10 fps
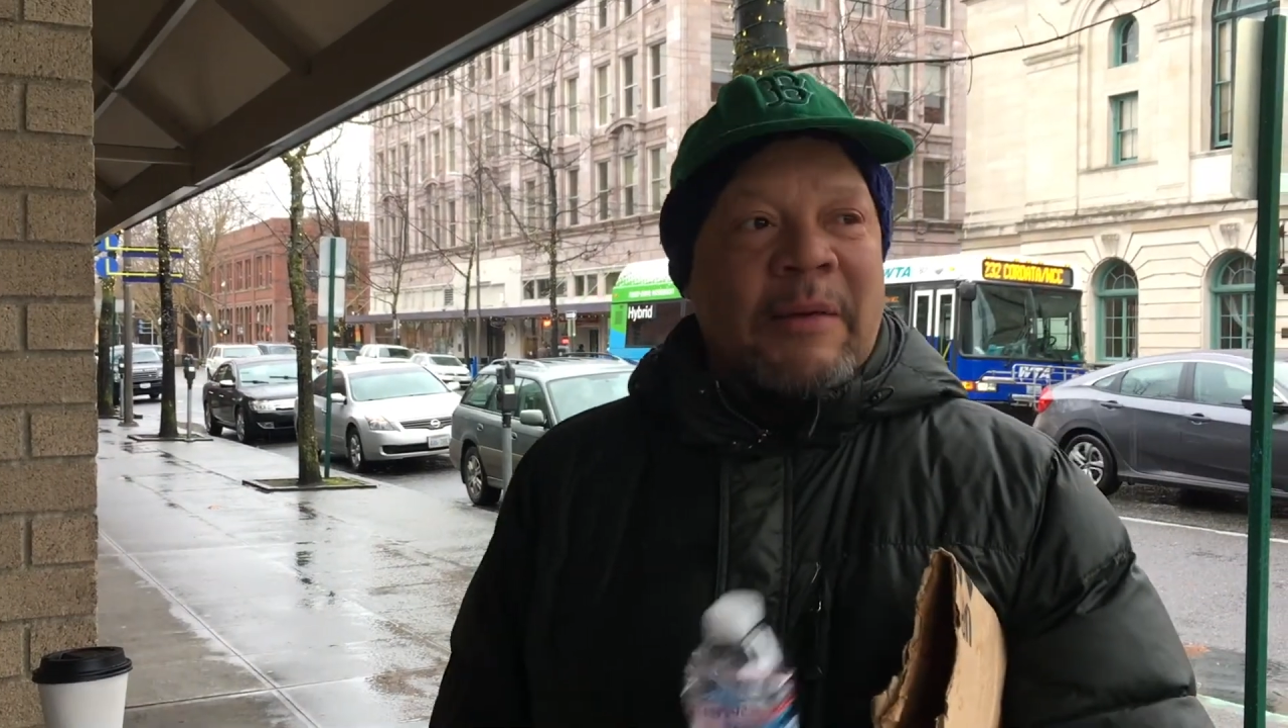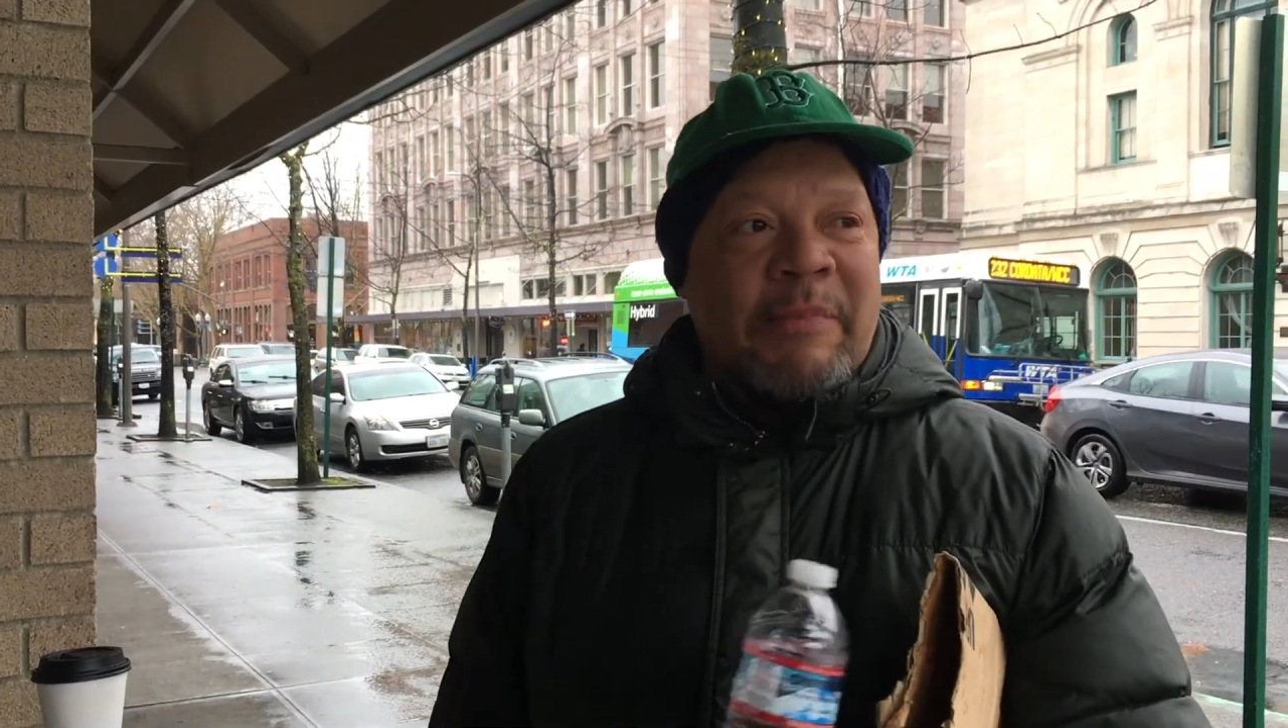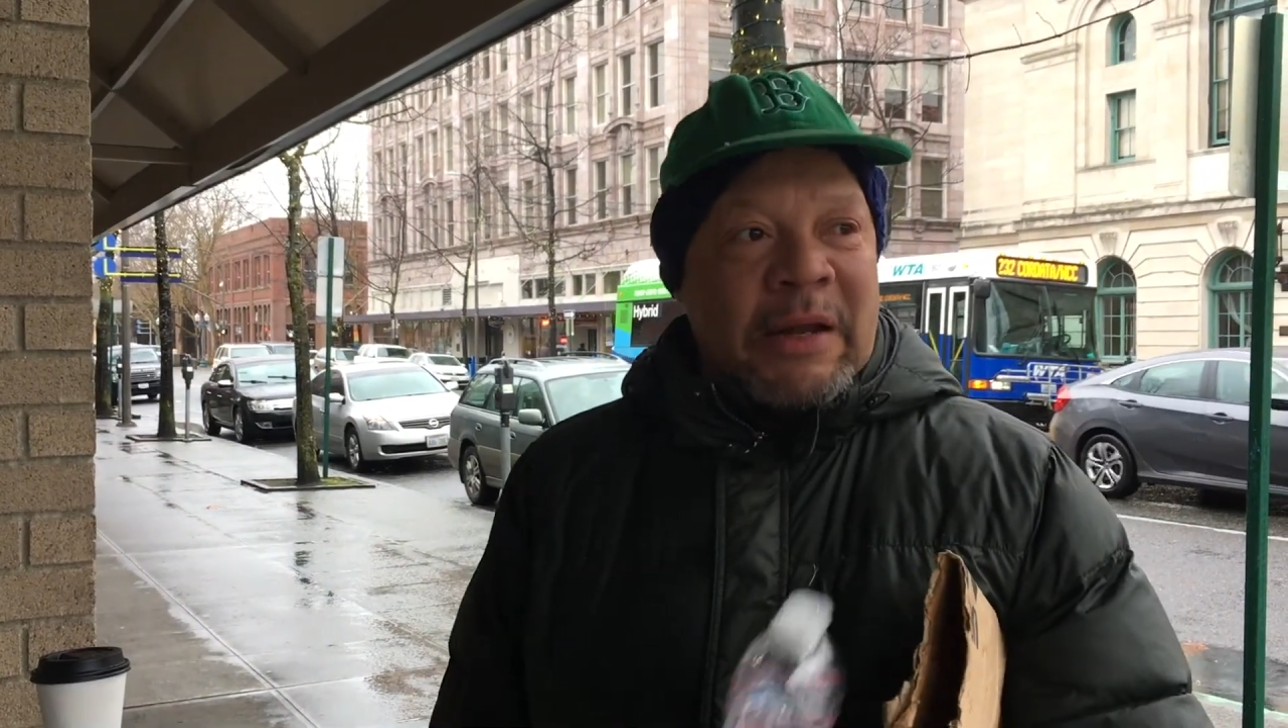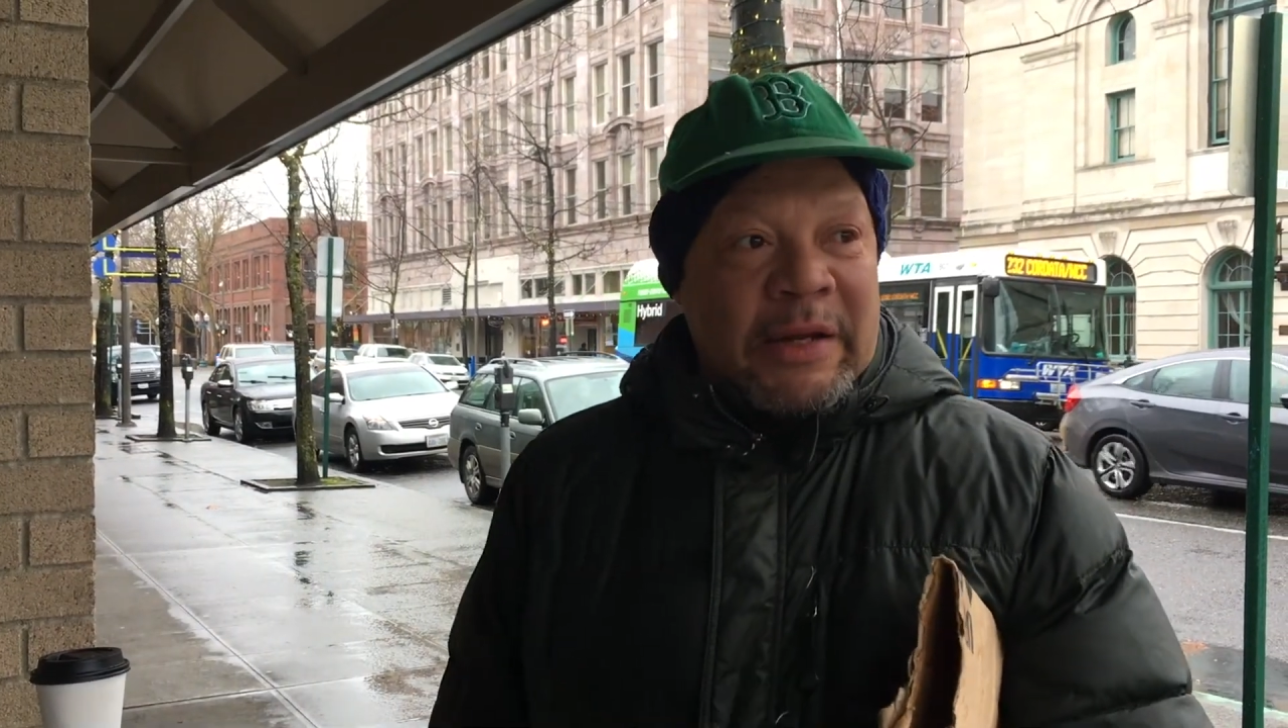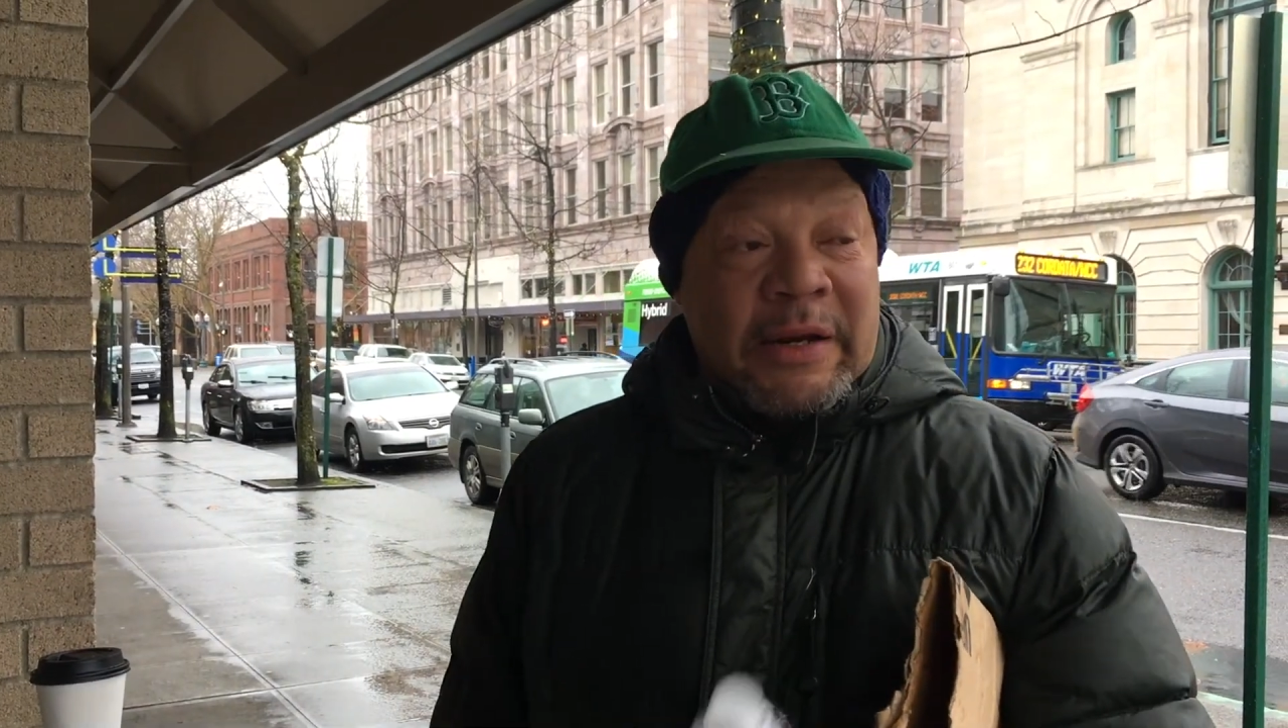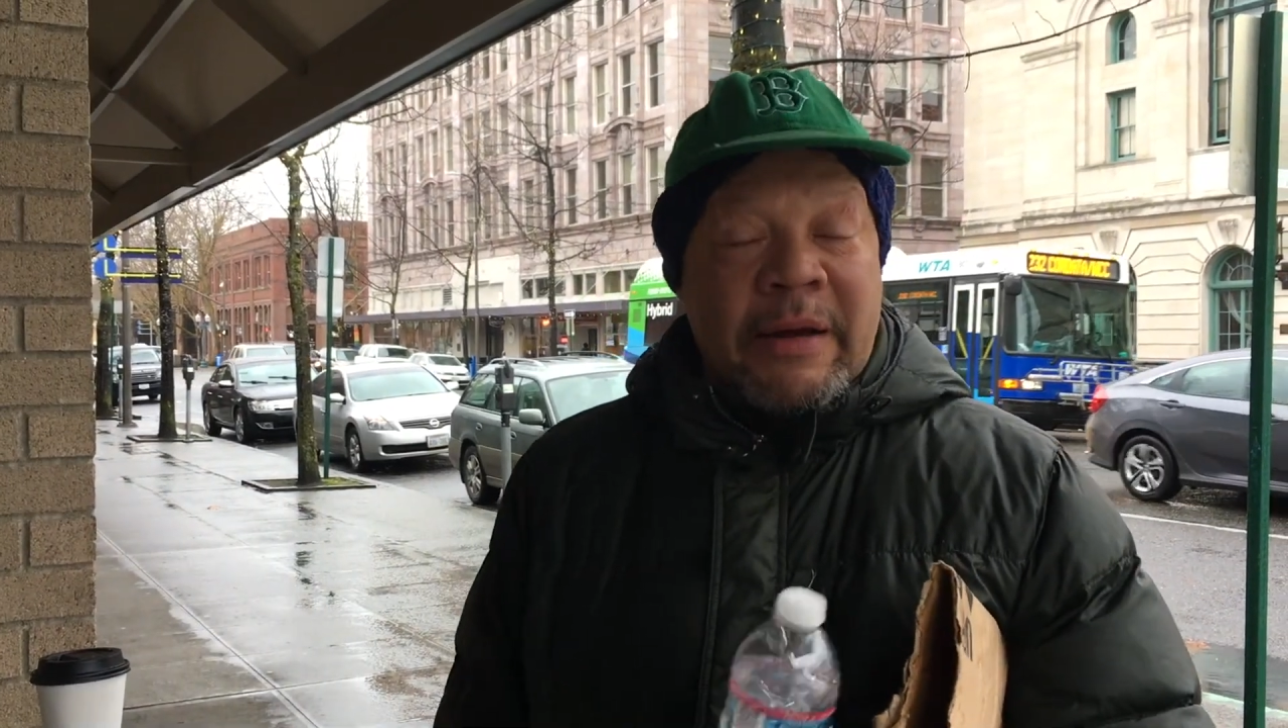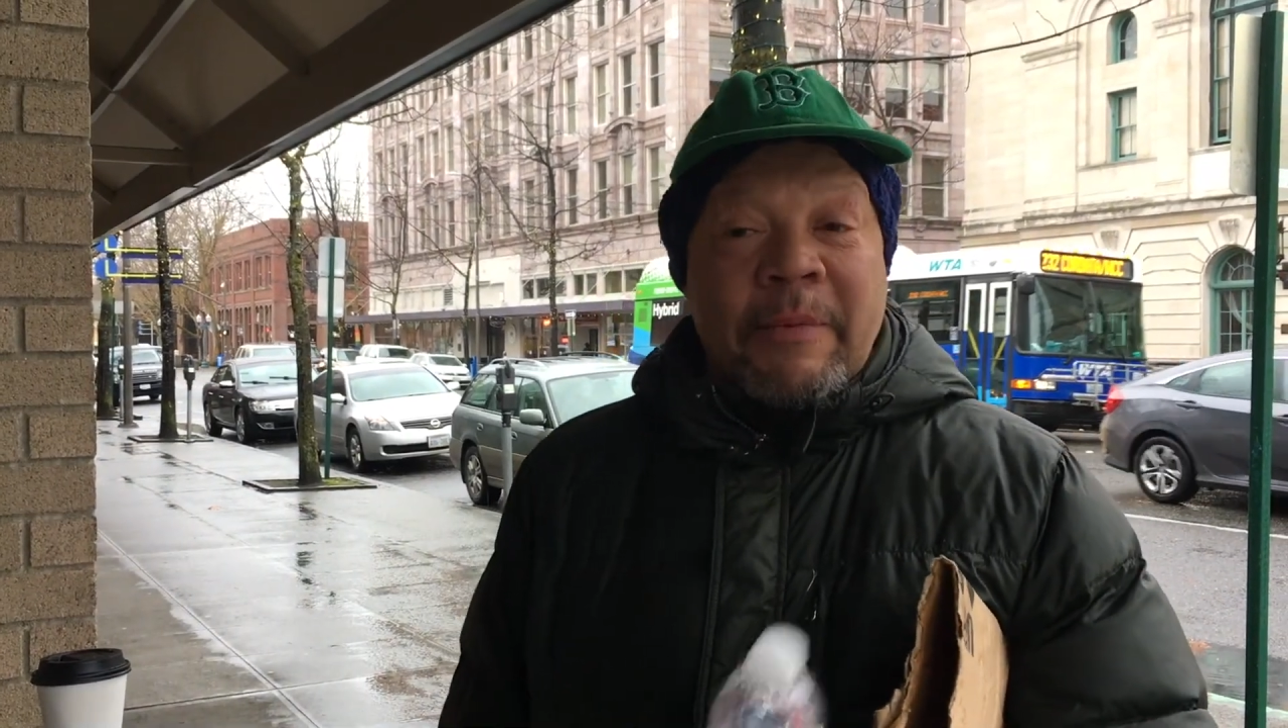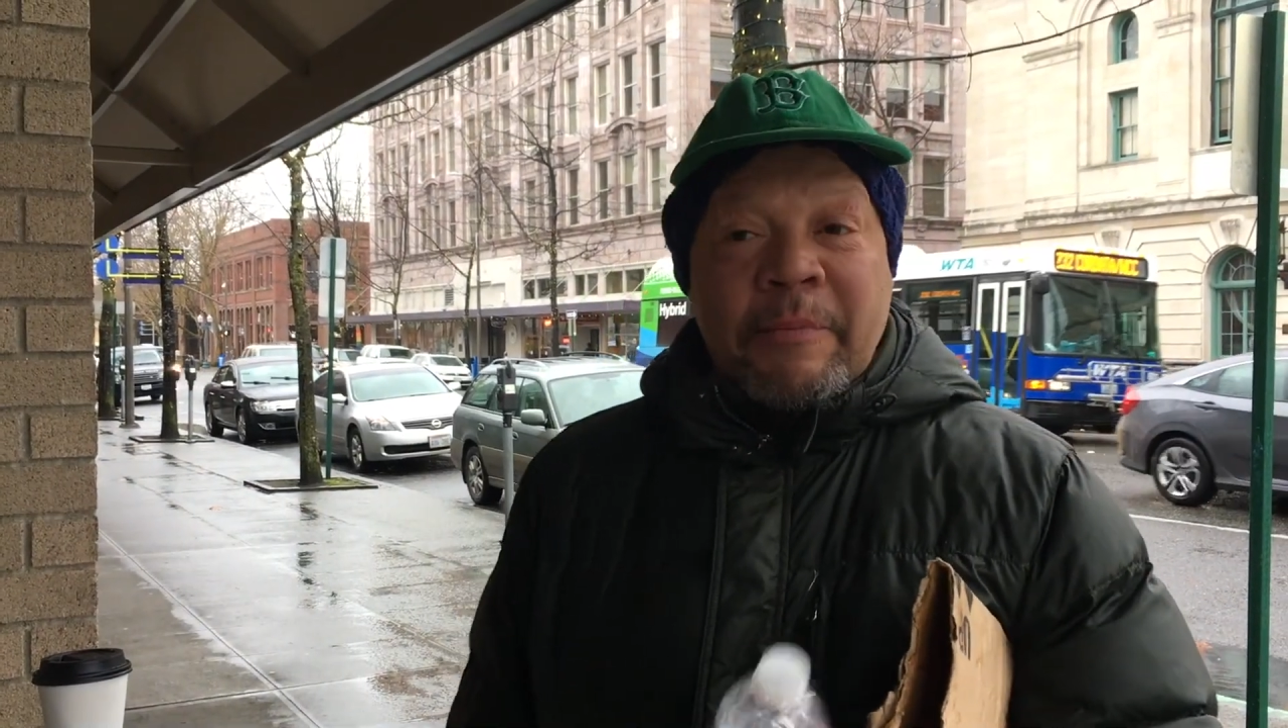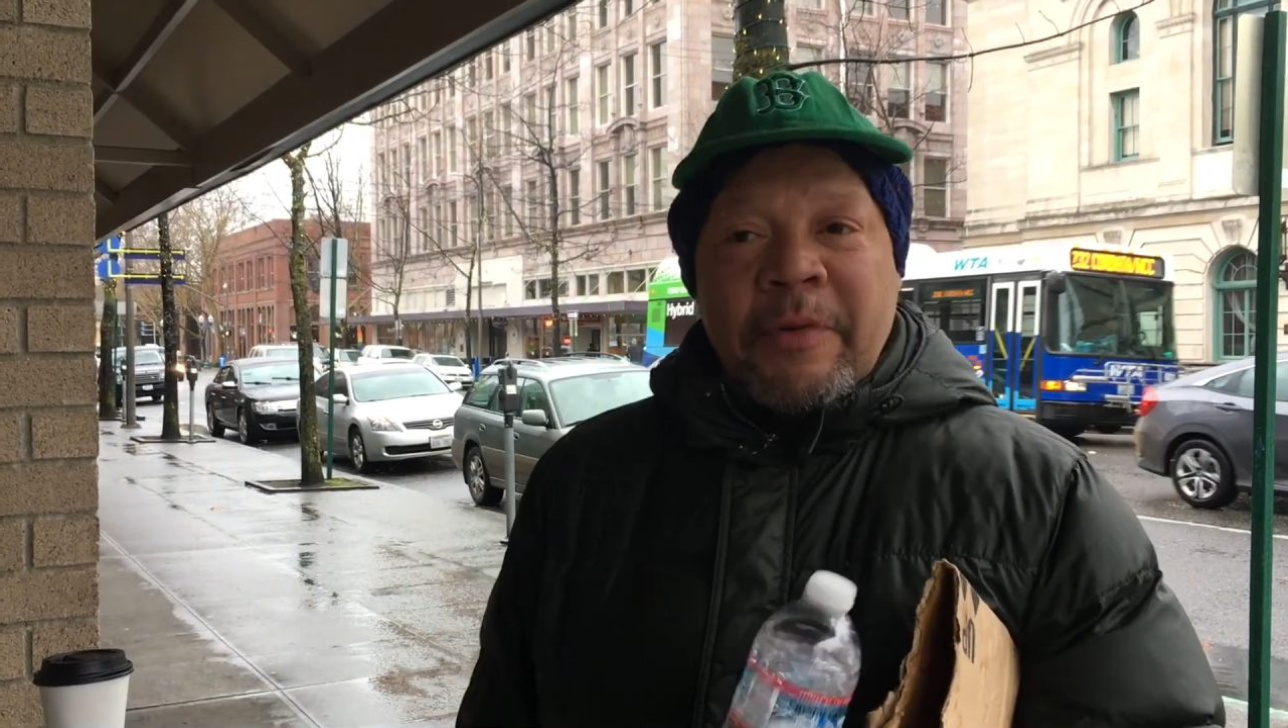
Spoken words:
like Bellingham.